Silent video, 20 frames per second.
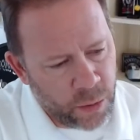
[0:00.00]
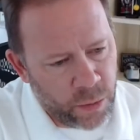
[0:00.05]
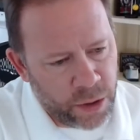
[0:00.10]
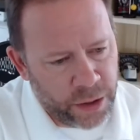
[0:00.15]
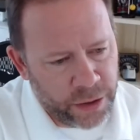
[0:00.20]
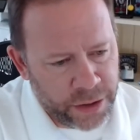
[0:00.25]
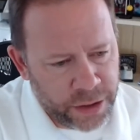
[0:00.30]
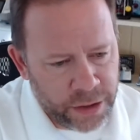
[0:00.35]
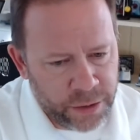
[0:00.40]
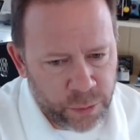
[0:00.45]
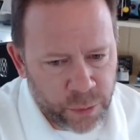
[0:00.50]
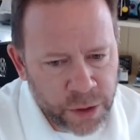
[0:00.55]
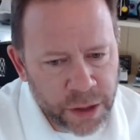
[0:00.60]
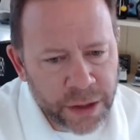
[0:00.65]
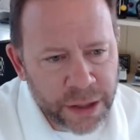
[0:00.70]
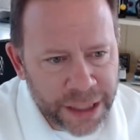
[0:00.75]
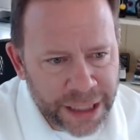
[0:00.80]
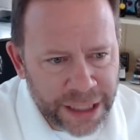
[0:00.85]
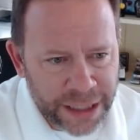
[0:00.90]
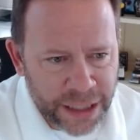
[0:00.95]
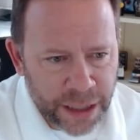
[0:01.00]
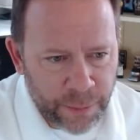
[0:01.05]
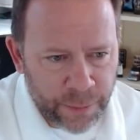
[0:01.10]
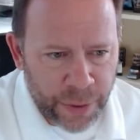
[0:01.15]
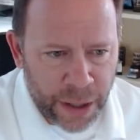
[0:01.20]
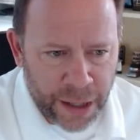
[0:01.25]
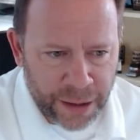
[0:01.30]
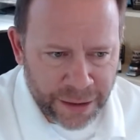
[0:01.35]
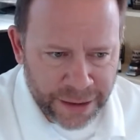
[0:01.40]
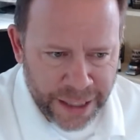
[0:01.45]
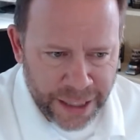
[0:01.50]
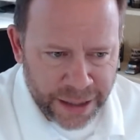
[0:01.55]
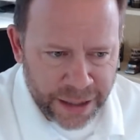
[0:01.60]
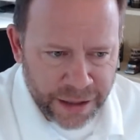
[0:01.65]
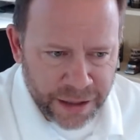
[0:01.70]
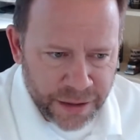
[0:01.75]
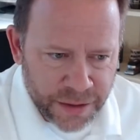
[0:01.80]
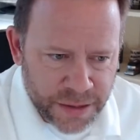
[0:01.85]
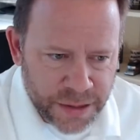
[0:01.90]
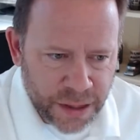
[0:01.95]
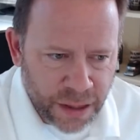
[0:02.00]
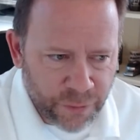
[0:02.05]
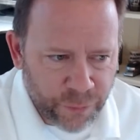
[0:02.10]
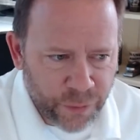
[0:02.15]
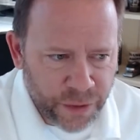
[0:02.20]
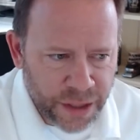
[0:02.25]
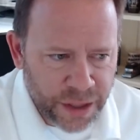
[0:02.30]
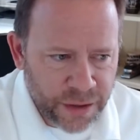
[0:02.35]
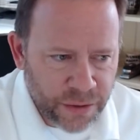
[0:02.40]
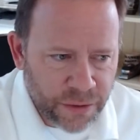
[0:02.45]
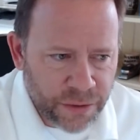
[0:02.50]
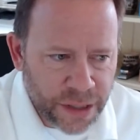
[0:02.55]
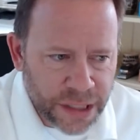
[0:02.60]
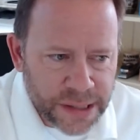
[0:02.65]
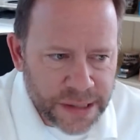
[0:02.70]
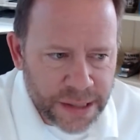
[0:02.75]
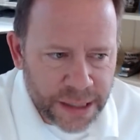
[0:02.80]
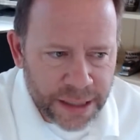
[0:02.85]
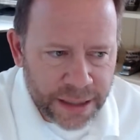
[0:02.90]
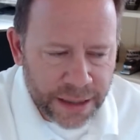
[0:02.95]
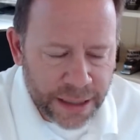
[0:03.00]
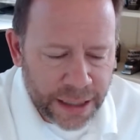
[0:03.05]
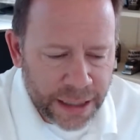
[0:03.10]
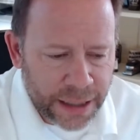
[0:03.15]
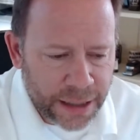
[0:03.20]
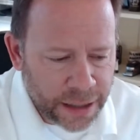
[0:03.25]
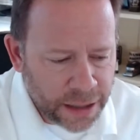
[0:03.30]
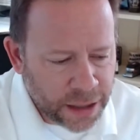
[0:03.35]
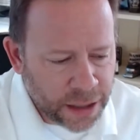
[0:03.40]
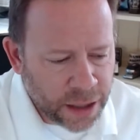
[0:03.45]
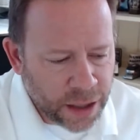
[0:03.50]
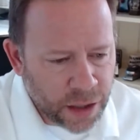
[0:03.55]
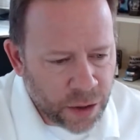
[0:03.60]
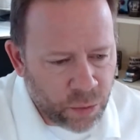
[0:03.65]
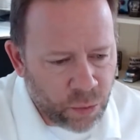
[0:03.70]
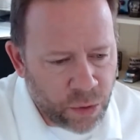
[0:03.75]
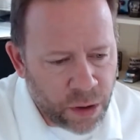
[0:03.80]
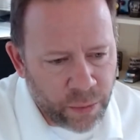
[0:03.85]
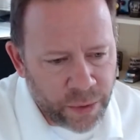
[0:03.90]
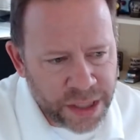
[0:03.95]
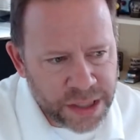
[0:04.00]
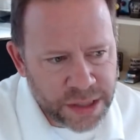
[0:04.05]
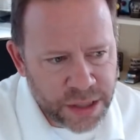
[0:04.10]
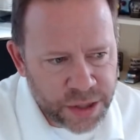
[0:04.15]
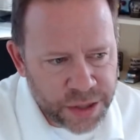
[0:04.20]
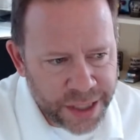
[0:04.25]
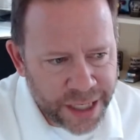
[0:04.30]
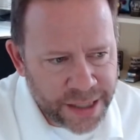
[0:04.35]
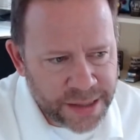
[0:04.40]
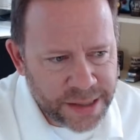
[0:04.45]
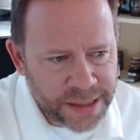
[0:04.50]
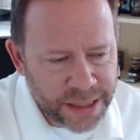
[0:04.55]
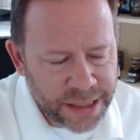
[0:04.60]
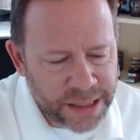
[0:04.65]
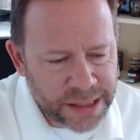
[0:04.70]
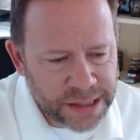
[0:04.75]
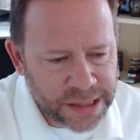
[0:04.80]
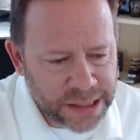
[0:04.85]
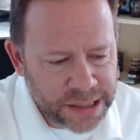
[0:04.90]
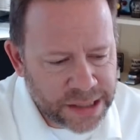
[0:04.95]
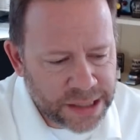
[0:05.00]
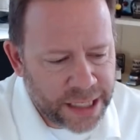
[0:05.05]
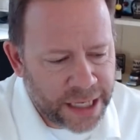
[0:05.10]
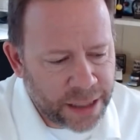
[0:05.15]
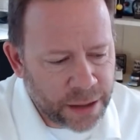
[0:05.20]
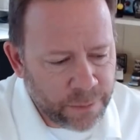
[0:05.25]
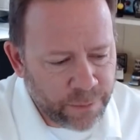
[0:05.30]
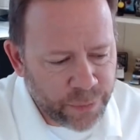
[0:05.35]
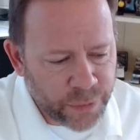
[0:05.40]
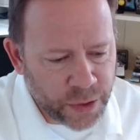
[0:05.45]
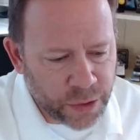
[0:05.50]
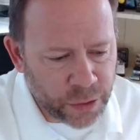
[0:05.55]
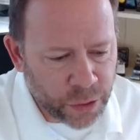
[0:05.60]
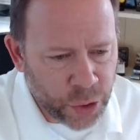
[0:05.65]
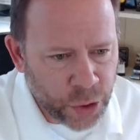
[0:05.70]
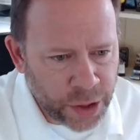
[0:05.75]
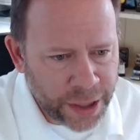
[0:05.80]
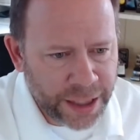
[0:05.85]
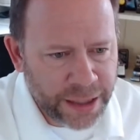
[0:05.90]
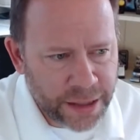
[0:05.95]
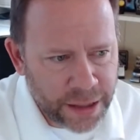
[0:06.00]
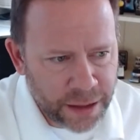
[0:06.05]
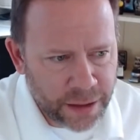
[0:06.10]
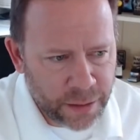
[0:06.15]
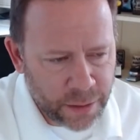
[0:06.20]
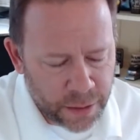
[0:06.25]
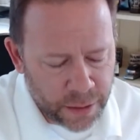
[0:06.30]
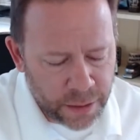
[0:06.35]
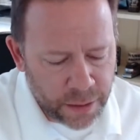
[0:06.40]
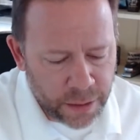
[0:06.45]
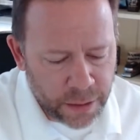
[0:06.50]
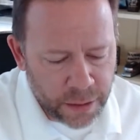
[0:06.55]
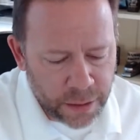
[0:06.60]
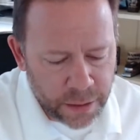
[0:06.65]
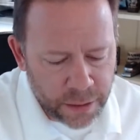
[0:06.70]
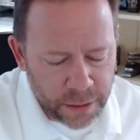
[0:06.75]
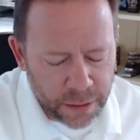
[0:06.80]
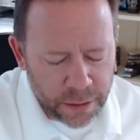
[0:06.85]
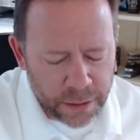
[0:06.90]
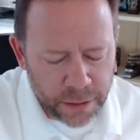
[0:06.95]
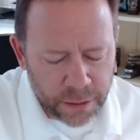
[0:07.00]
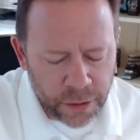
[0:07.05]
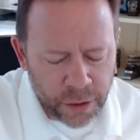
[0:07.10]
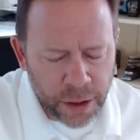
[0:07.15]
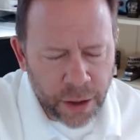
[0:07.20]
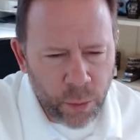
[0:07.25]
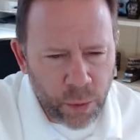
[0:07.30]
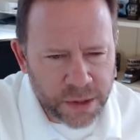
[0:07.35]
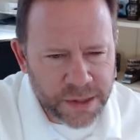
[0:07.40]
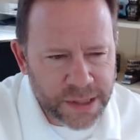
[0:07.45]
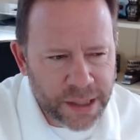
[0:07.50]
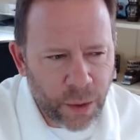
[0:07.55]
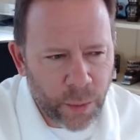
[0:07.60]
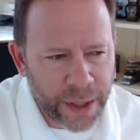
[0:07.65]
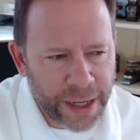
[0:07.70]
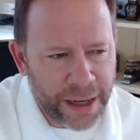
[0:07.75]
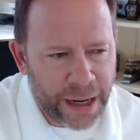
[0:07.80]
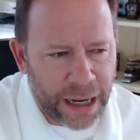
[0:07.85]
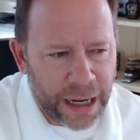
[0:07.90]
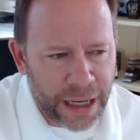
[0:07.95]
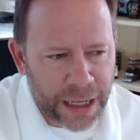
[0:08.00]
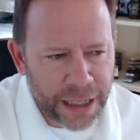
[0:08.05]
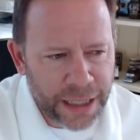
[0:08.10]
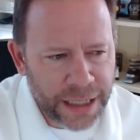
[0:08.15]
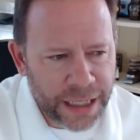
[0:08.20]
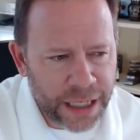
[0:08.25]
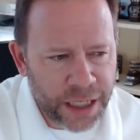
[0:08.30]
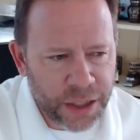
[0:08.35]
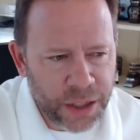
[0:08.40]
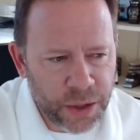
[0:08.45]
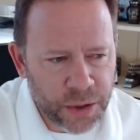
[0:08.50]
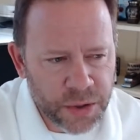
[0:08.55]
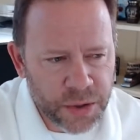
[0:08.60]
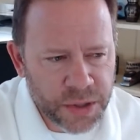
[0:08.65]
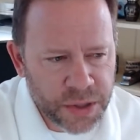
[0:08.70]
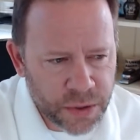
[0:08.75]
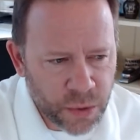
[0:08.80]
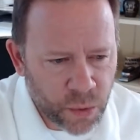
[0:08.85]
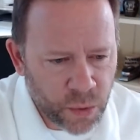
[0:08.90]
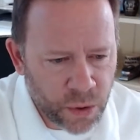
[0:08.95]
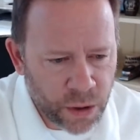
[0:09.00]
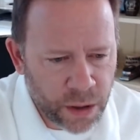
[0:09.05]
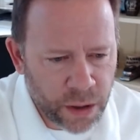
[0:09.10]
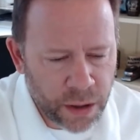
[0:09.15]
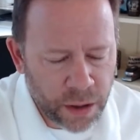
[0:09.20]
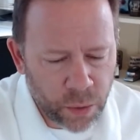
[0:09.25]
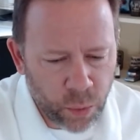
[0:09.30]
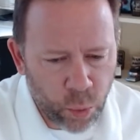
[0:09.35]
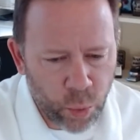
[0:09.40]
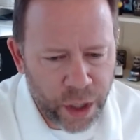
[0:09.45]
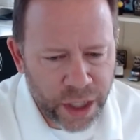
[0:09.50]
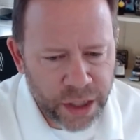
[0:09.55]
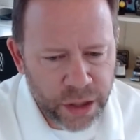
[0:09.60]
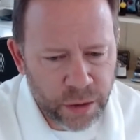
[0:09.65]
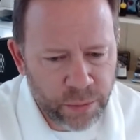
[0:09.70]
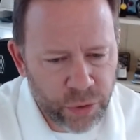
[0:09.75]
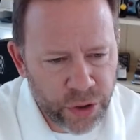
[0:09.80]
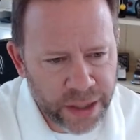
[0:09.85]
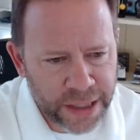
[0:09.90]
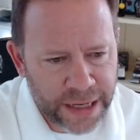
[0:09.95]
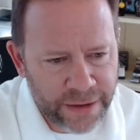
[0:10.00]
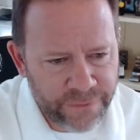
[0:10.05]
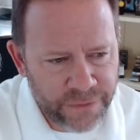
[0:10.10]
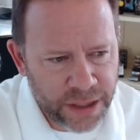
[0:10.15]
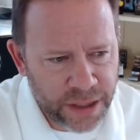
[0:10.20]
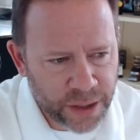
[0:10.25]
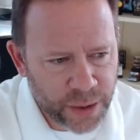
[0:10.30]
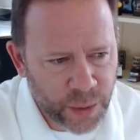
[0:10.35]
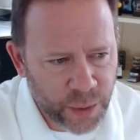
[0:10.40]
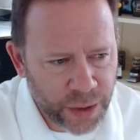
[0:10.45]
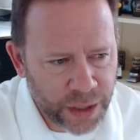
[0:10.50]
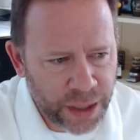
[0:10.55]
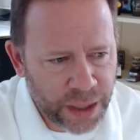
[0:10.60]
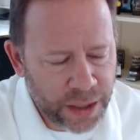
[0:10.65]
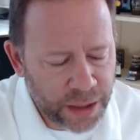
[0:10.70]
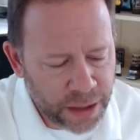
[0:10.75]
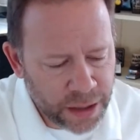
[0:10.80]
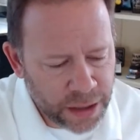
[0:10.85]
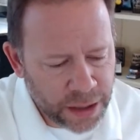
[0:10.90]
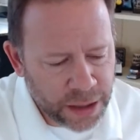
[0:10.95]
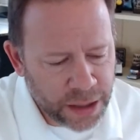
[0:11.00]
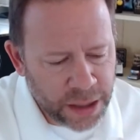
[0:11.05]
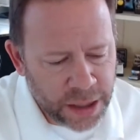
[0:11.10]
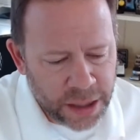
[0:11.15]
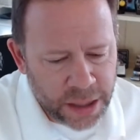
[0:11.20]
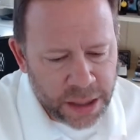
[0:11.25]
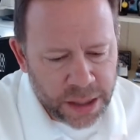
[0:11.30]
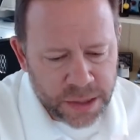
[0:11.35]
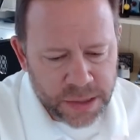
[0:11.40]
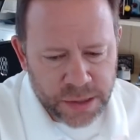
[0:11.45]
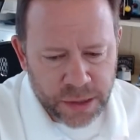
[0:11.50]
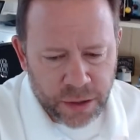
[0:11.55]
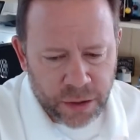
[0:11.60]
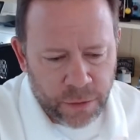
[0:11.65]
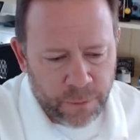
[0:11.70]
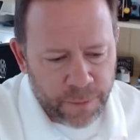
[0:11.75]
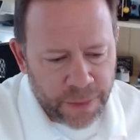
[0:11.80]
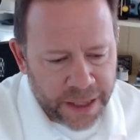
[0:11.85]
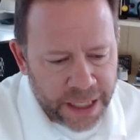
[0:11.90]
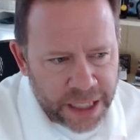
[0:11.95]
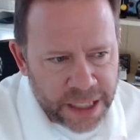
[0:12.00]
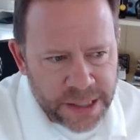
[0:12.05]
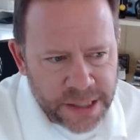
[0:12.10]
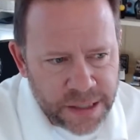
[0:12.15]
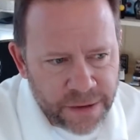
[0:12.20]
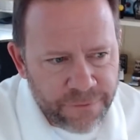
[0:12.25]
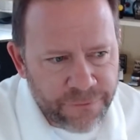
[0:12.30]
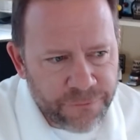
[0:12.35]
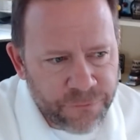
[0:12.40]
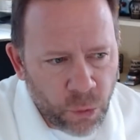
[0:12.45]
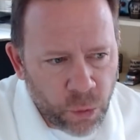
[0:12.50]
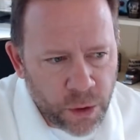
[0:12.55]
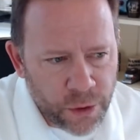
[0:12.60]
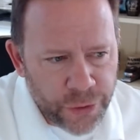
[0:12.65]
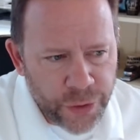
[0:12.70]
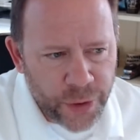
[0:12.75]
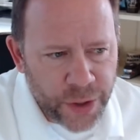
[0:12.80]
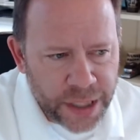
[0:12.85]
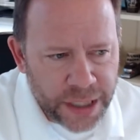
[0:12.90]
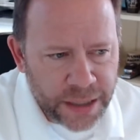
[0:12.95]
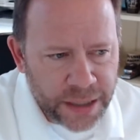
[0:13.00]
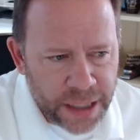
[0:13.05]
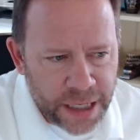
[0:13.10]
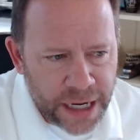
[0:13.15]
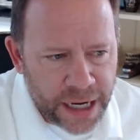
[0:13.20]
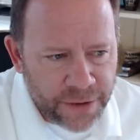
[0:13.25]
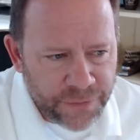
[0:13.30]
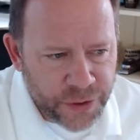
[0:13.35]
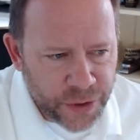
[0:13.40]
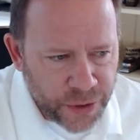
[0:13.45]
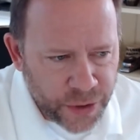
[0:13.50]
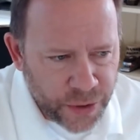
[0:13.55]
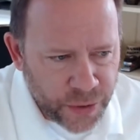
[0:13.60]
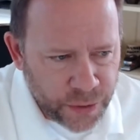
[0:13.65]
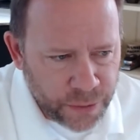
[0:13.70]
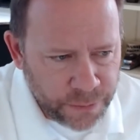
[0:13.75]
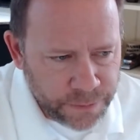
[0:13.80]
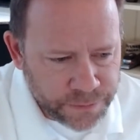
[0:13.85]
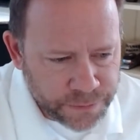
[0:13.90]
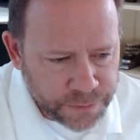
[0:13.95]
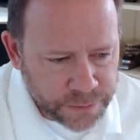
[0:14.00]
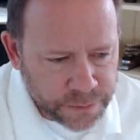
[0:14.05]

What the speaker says: Well, you really end up bottlenecking yourself when you do things like that. What we suggest is that look at what's going on in your store when you bring that vehicle in. So is it 4:30 in the afternoon?